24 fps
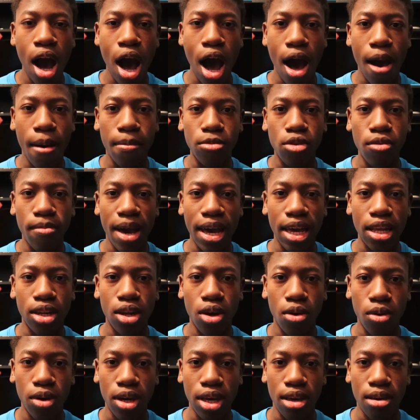You might
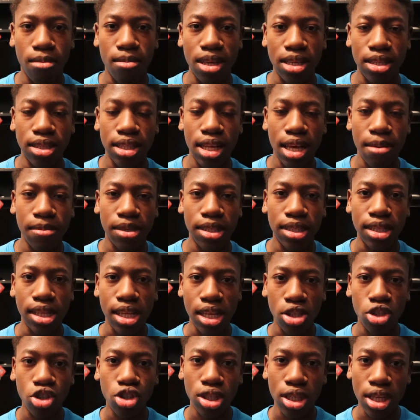know him. His name is
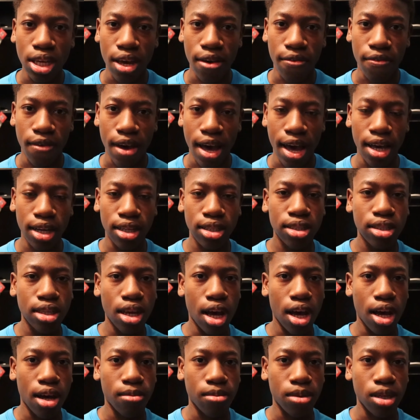
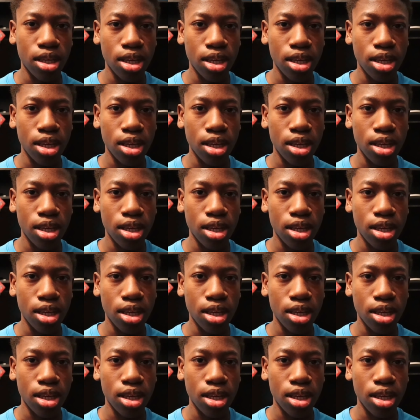NidgeDFX.